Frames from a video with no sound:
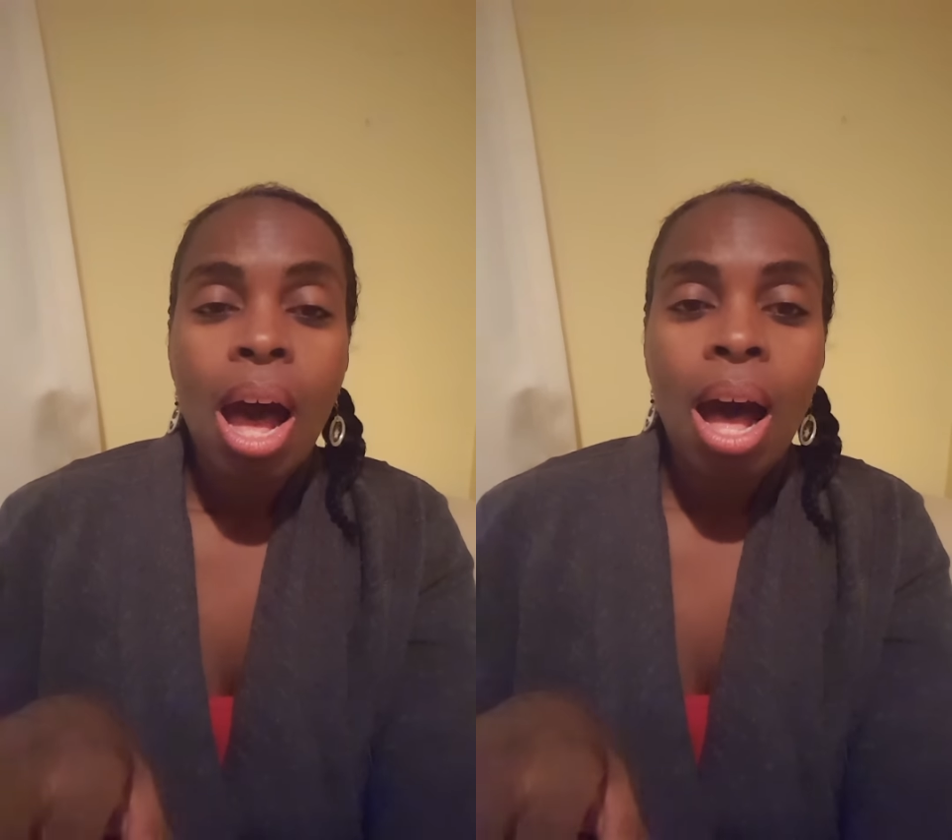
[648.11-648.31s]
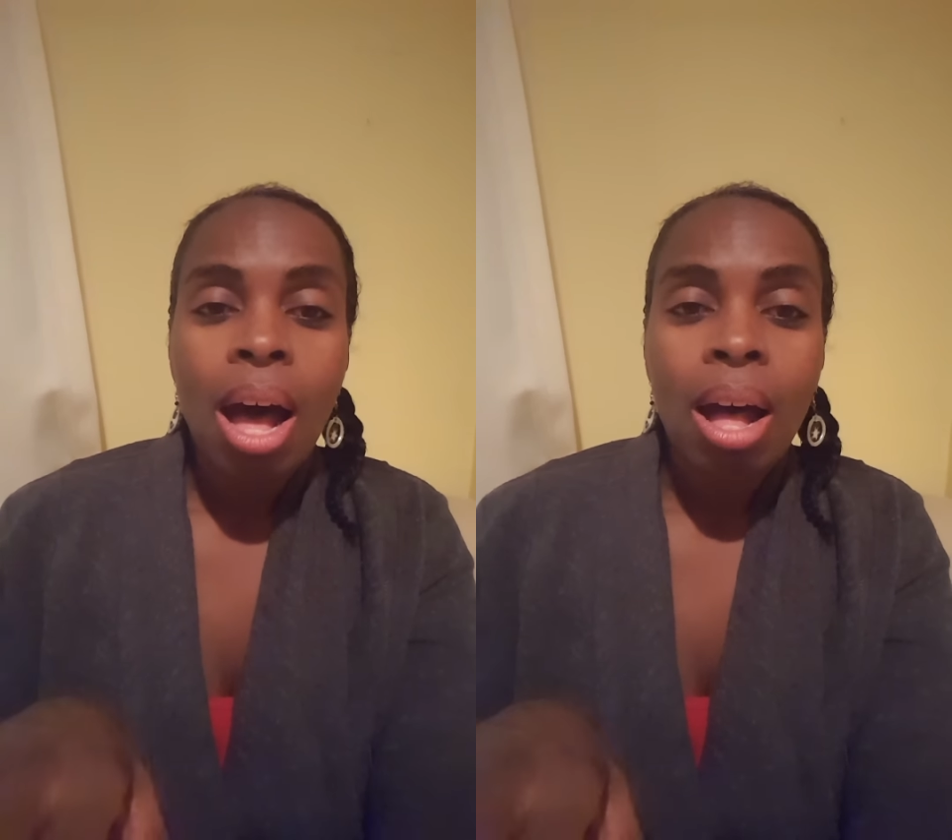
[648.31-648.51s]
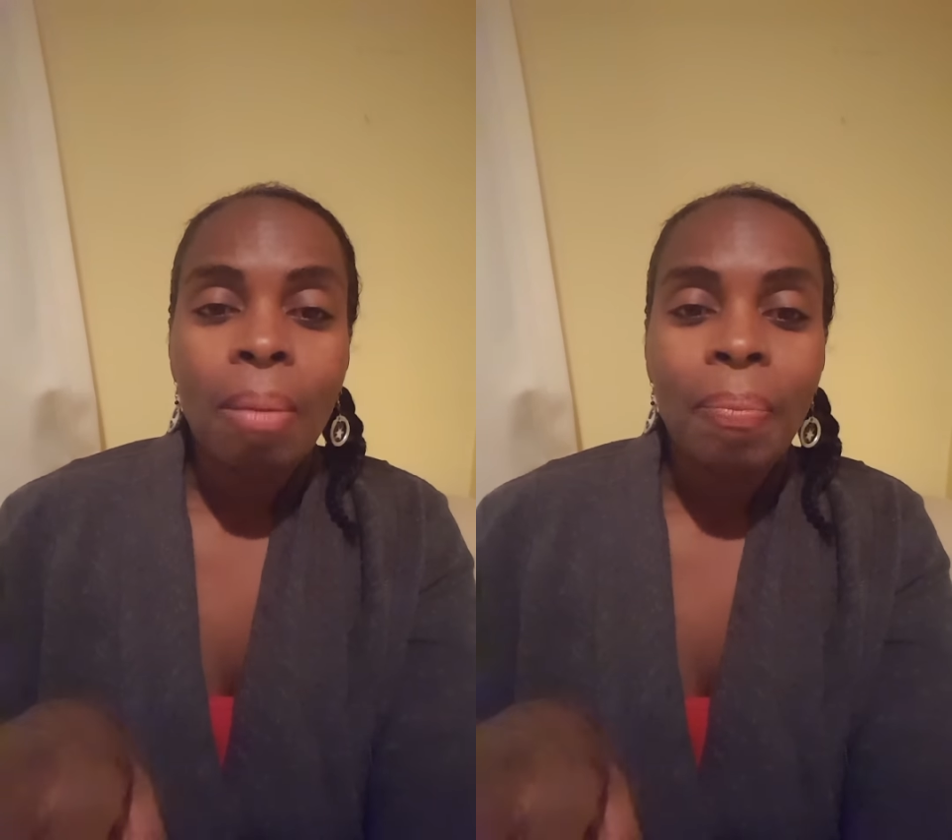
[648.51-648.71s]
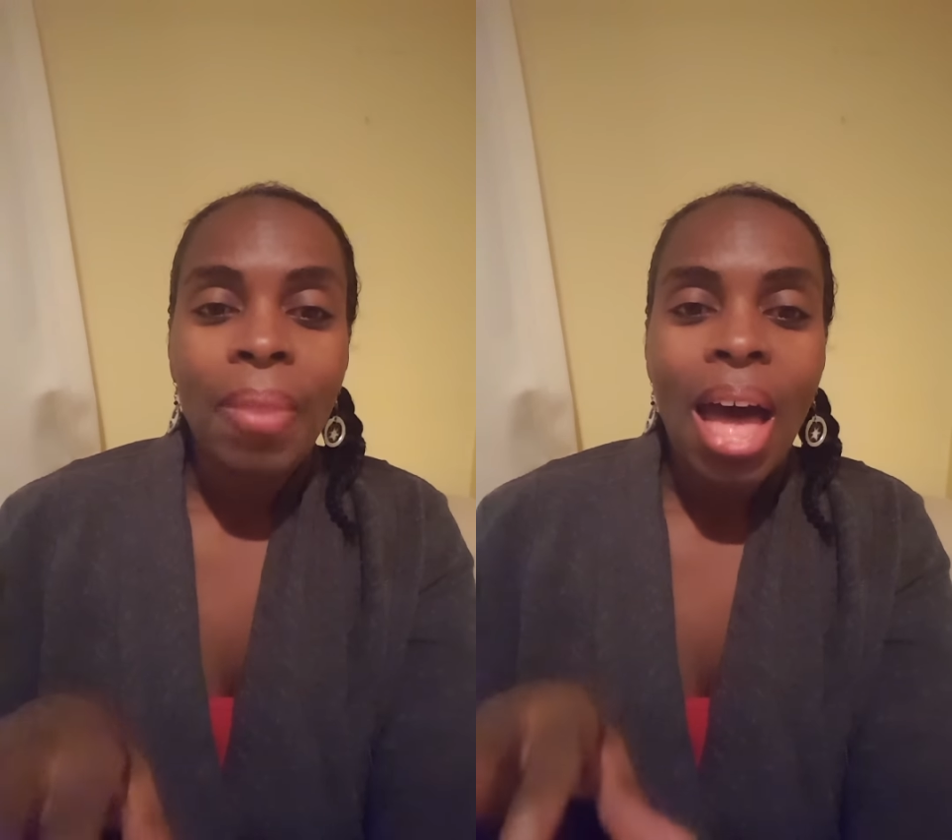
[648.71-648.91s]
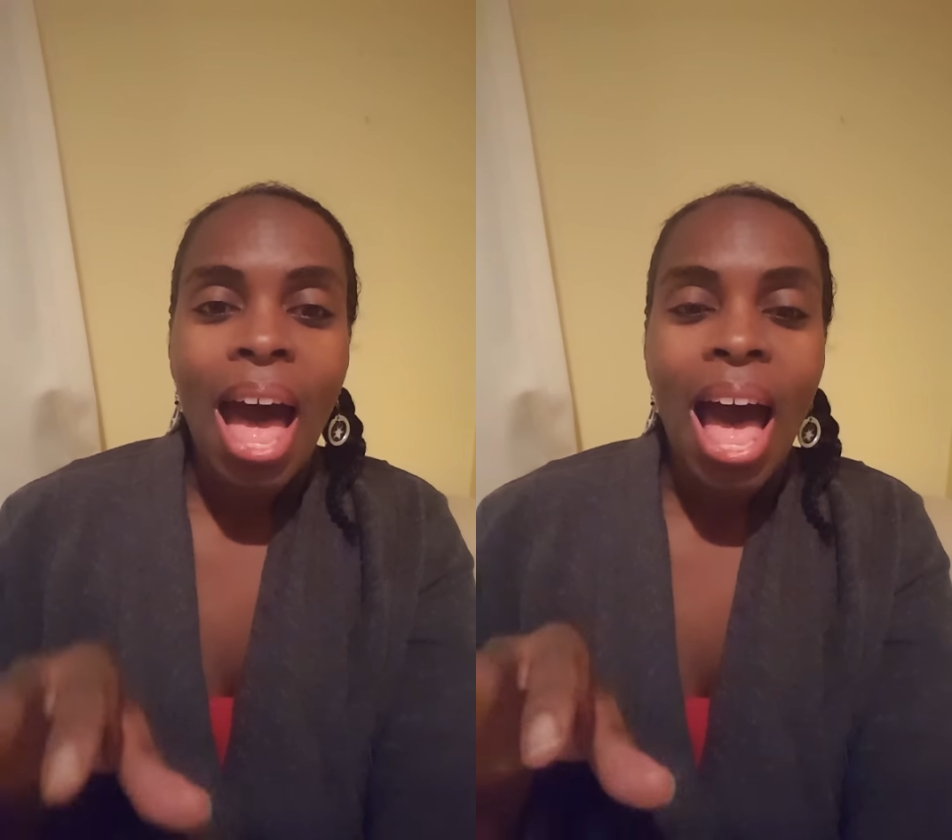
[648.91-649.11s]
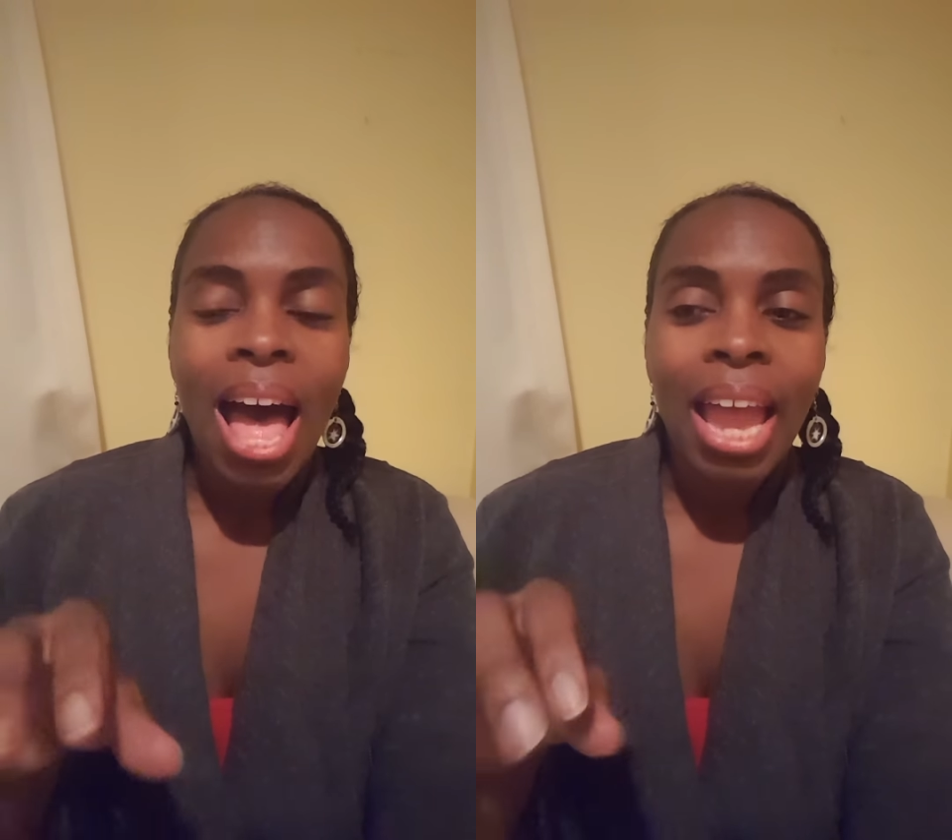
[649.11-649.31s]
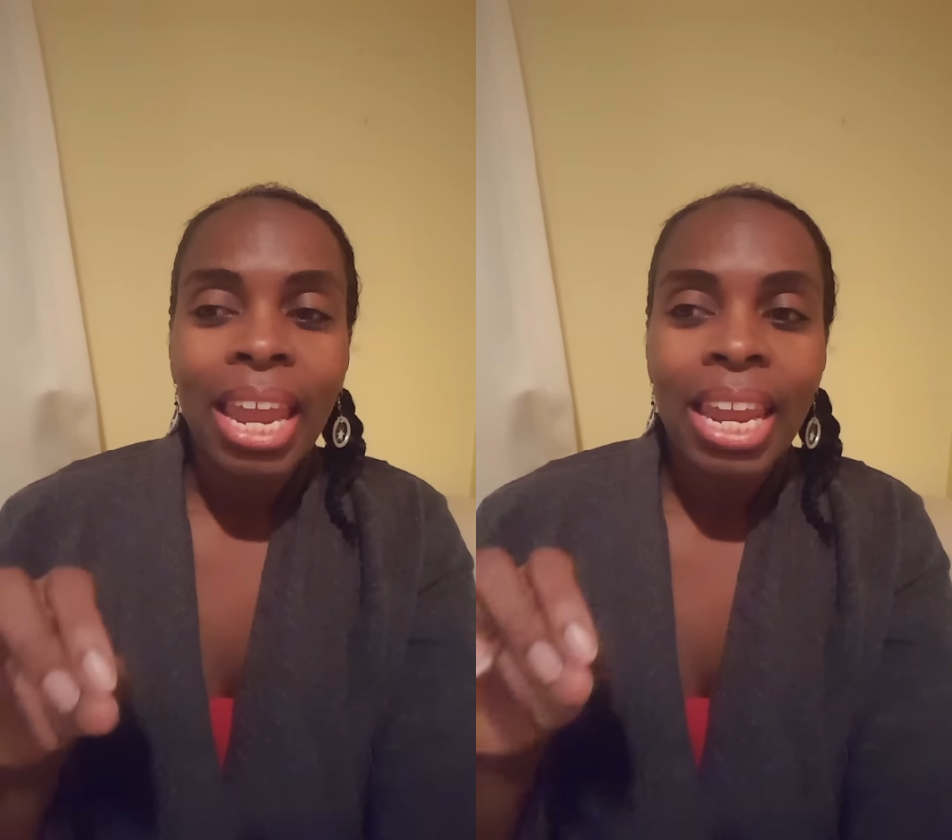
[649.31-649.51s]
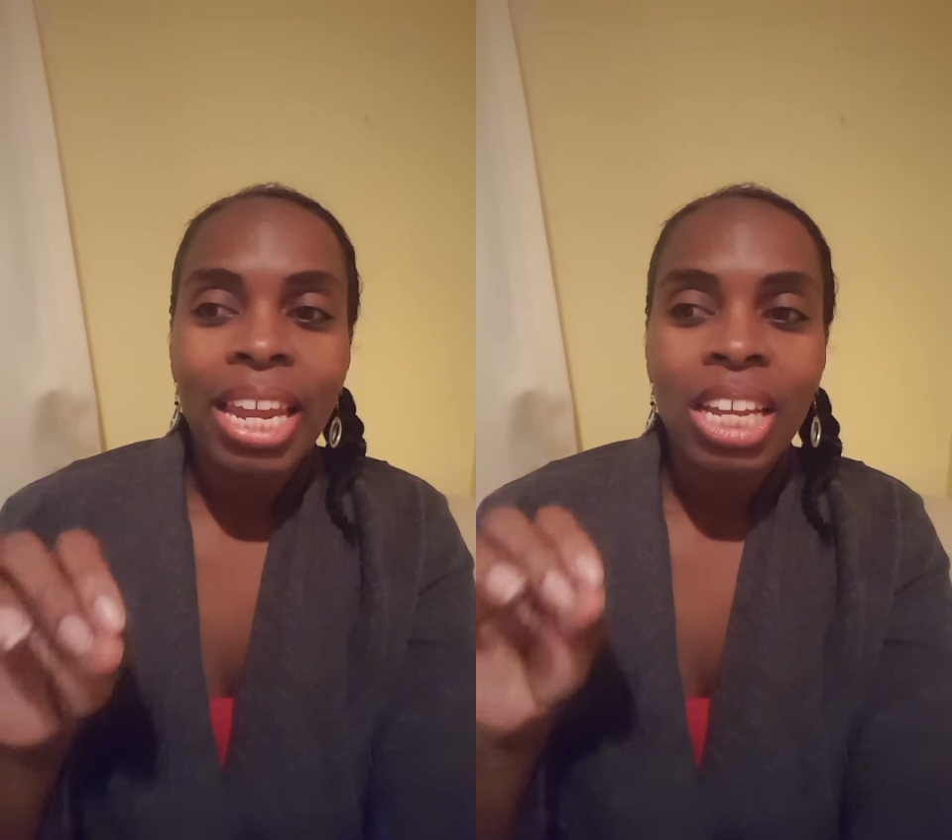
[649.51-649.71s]

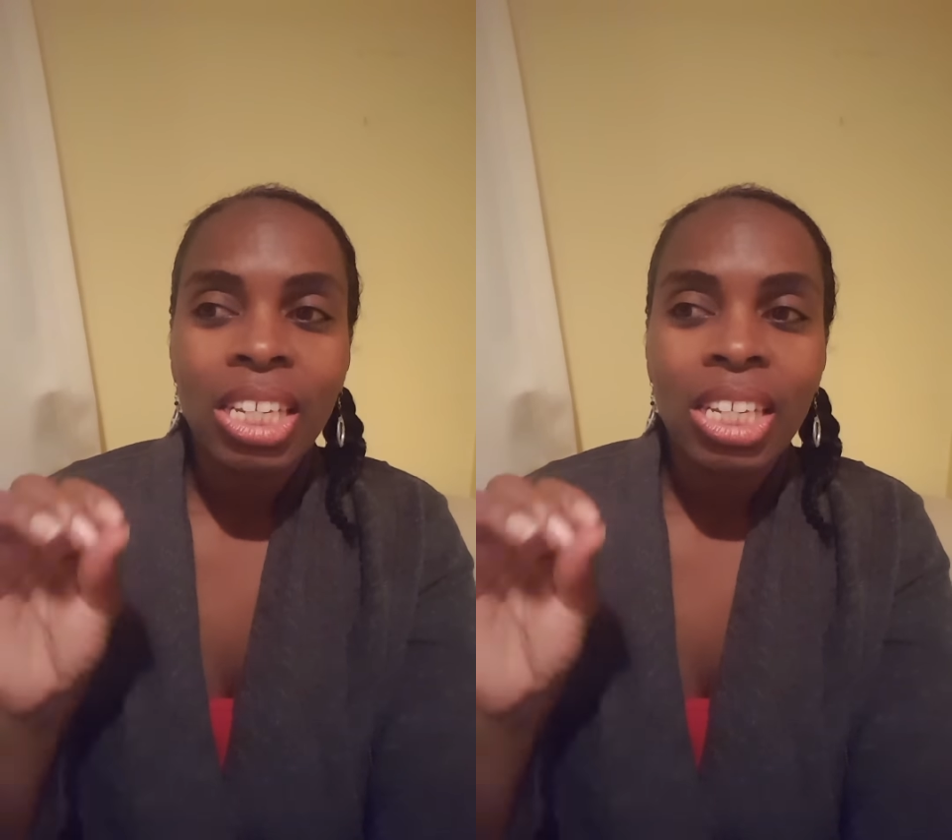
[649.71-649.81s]
I